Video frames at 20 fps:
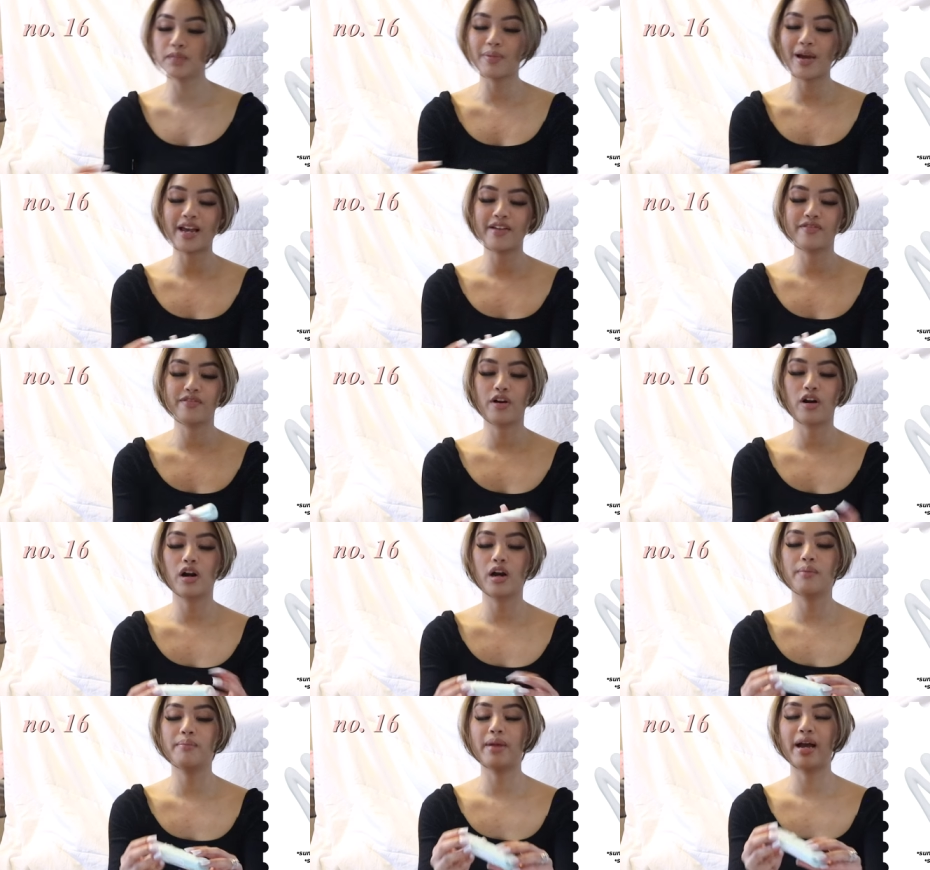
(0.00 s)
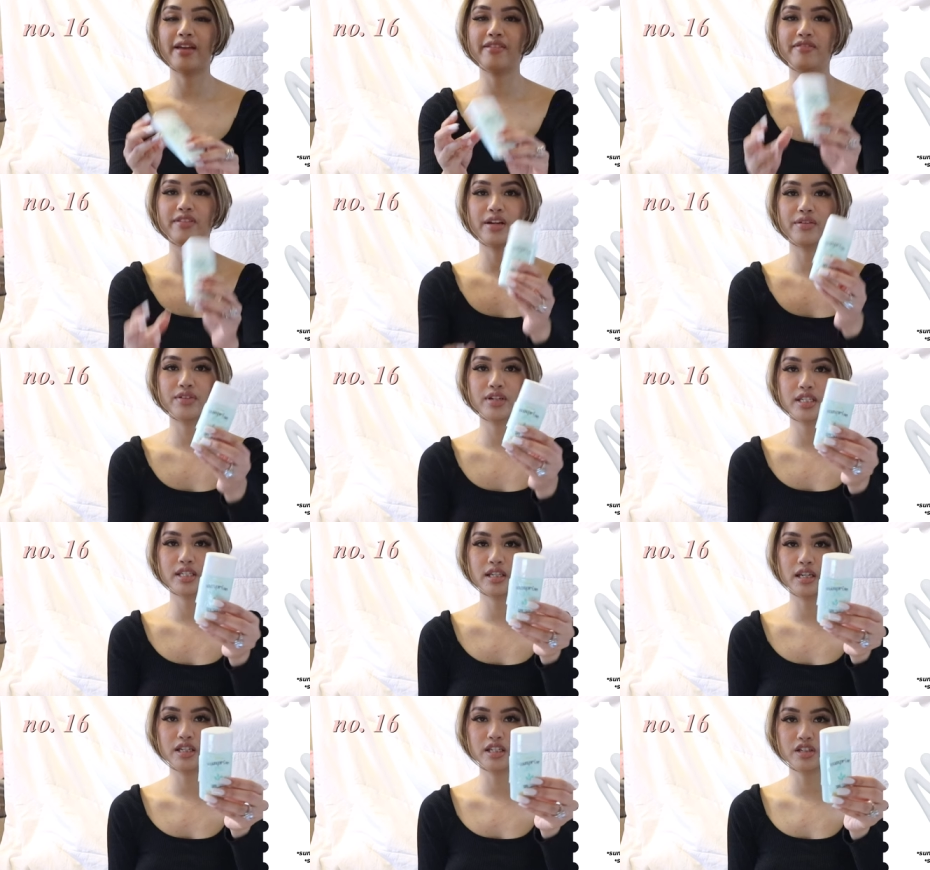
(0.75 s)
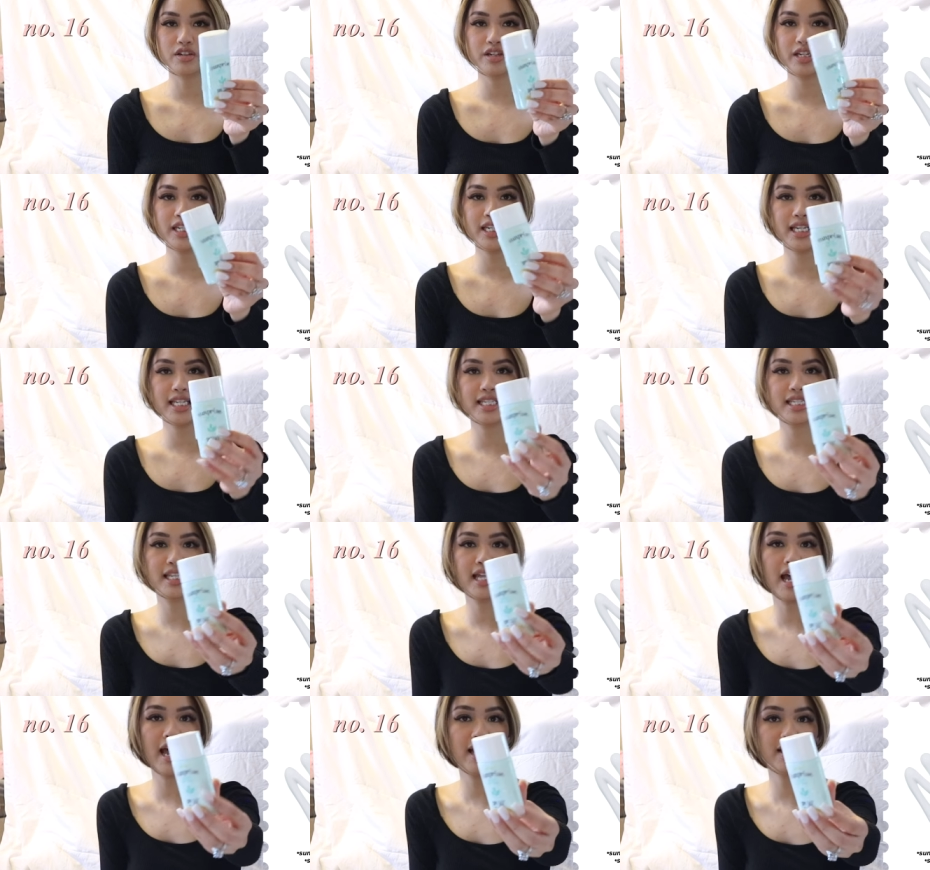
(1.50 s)
by far my favorite sunscreen.
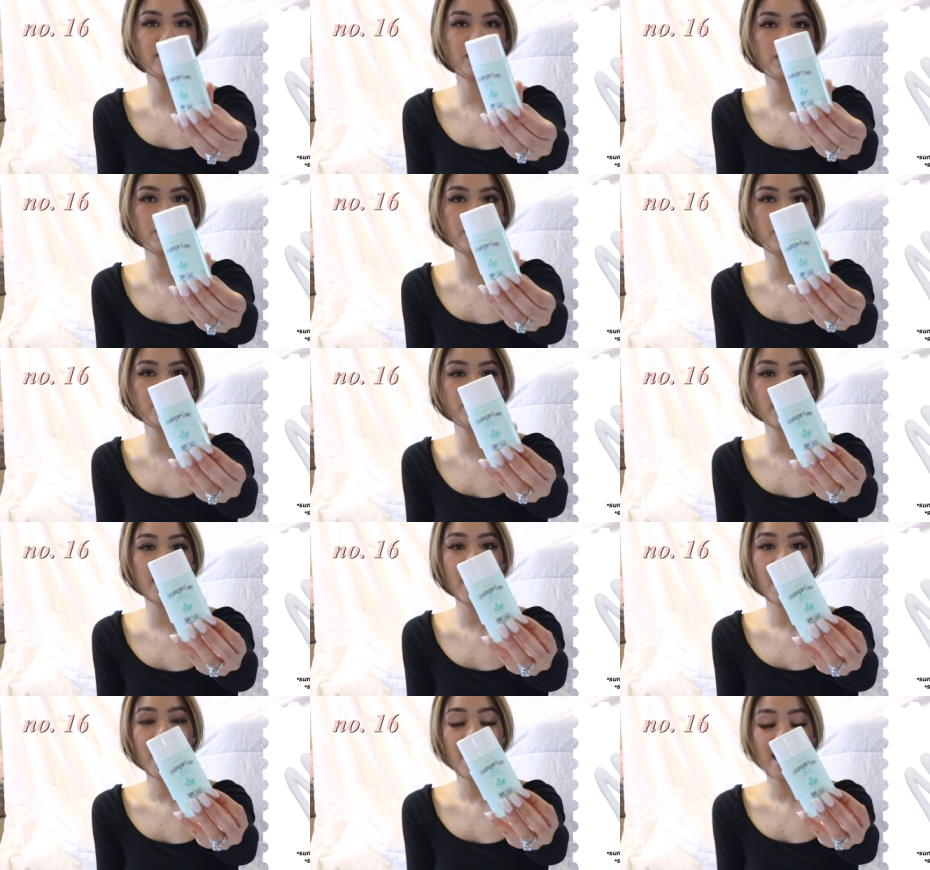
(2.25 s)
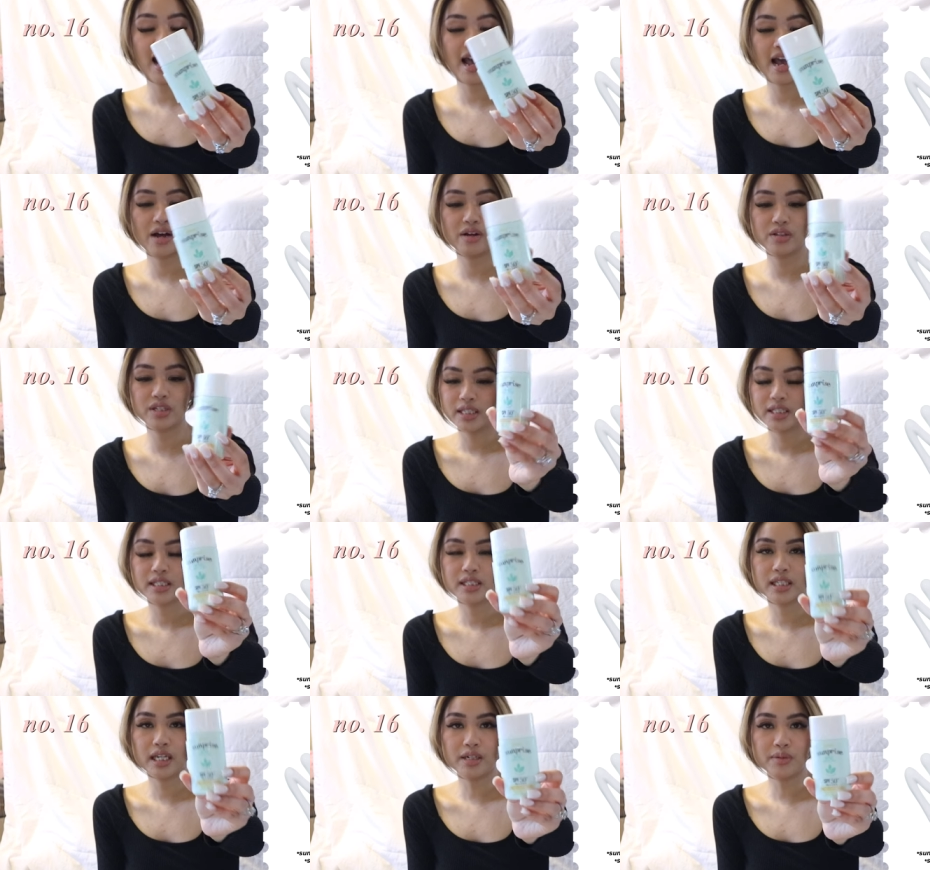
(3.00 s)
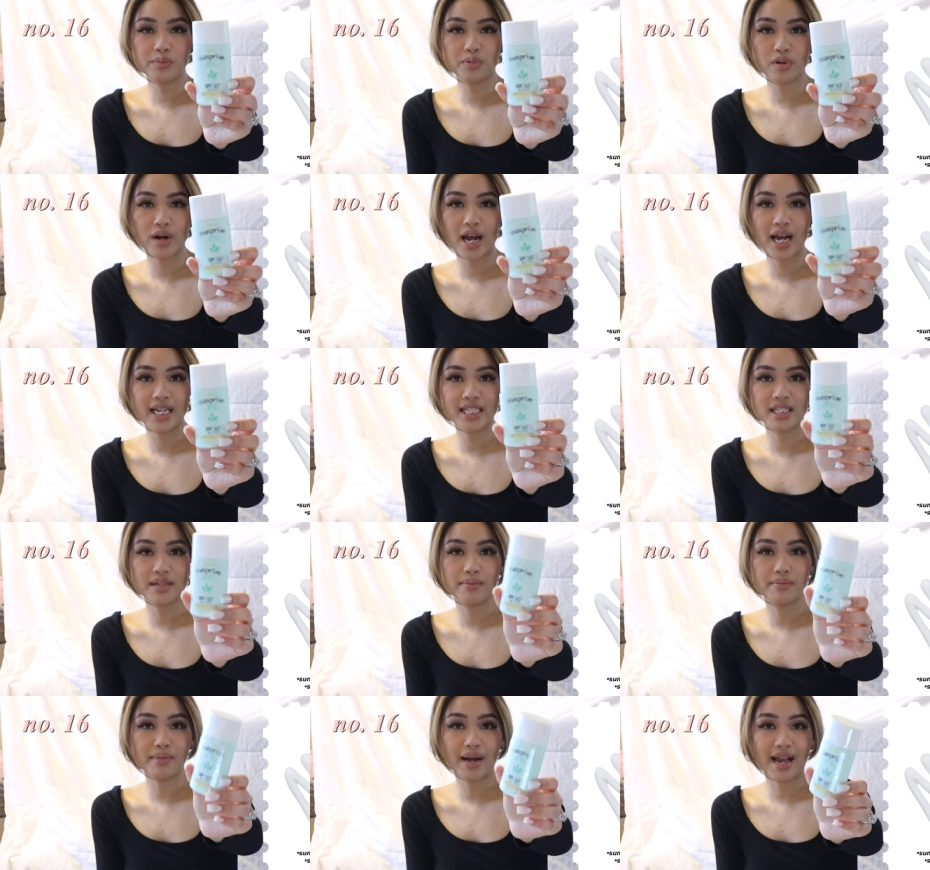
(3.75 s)
It's the Etude House
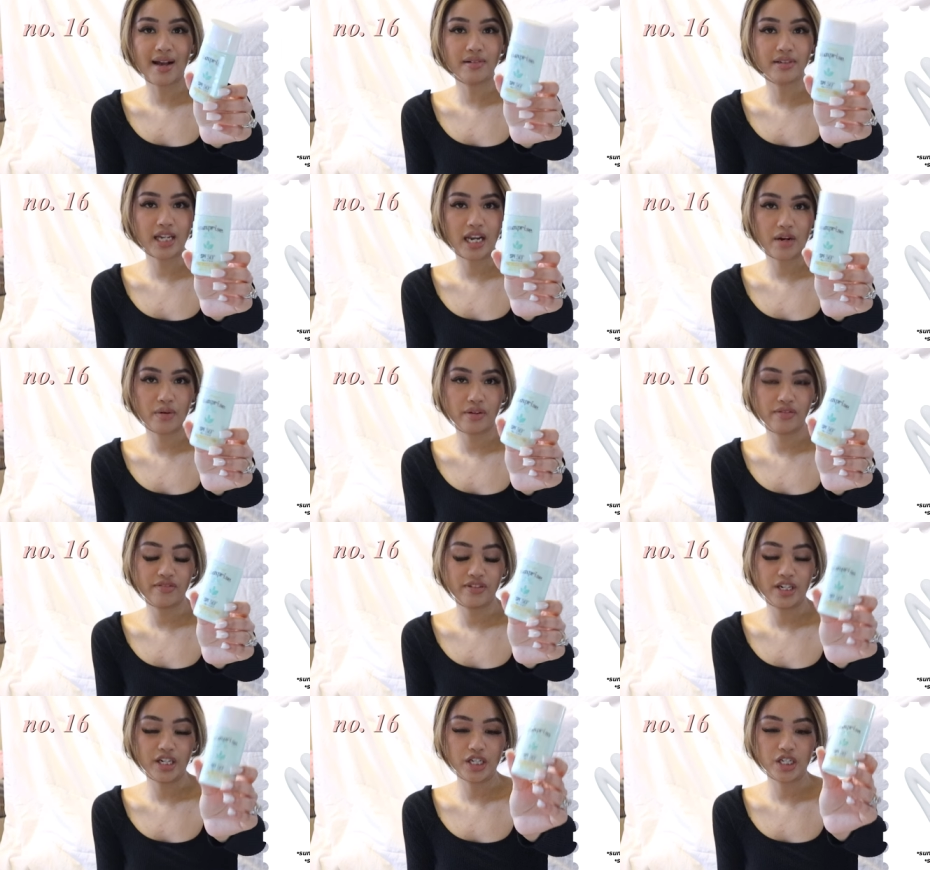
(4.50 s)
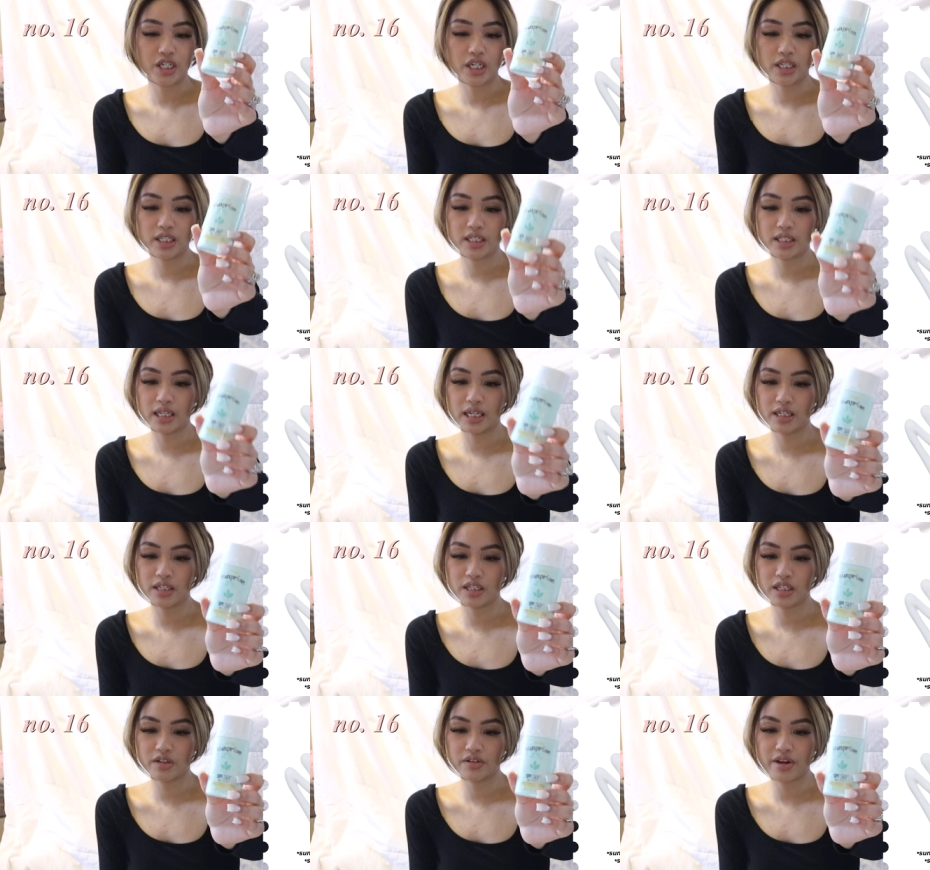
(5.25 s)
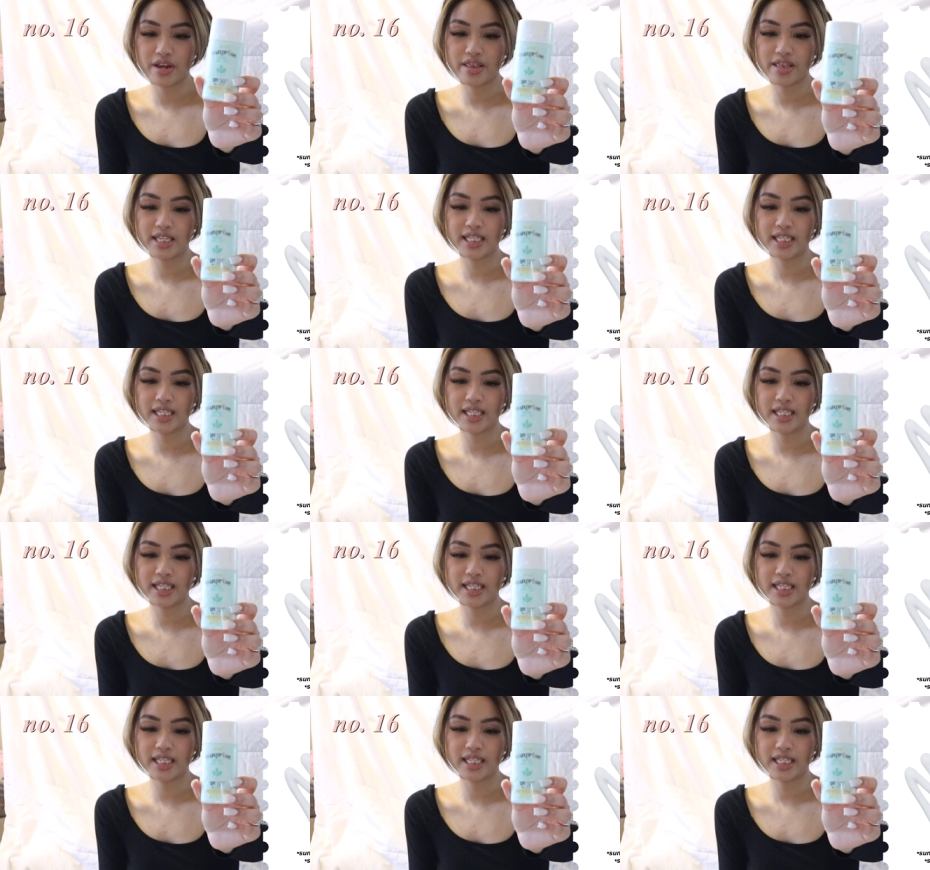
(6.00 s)
Sunprise Mild Airy Finish Sunscreen.